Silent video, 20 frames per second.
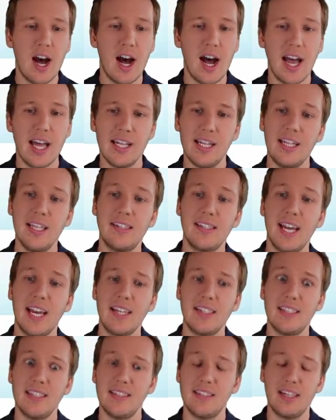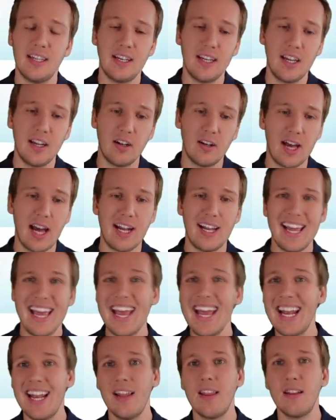In these cases, it'll kind of
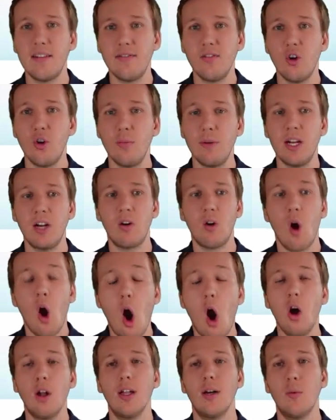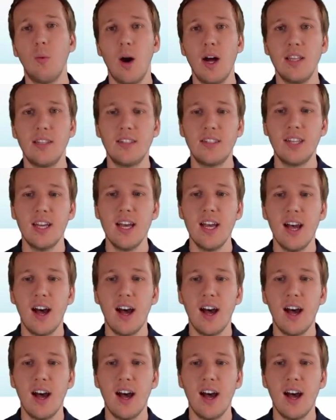hit the flow meter all at once,